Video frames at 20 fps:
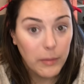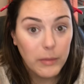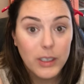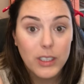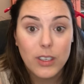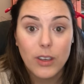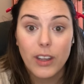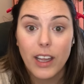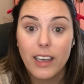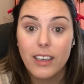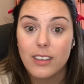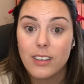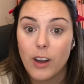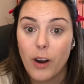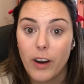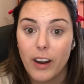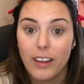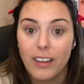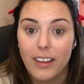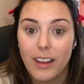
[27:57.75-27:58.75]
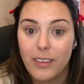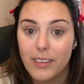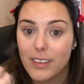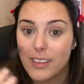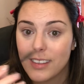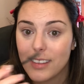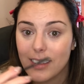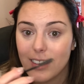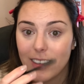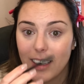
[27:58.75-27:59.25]
So then, sorry,
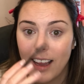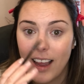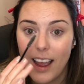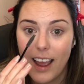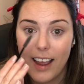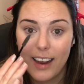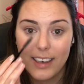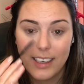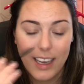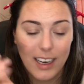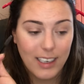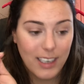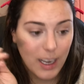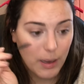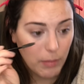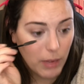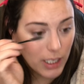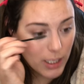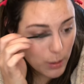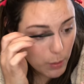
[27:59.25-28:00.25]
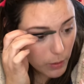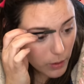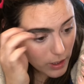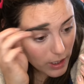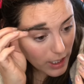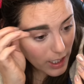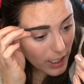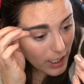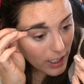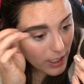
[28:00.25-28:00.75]
I then take my
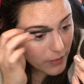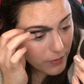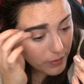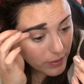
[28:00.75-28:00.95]
spoolie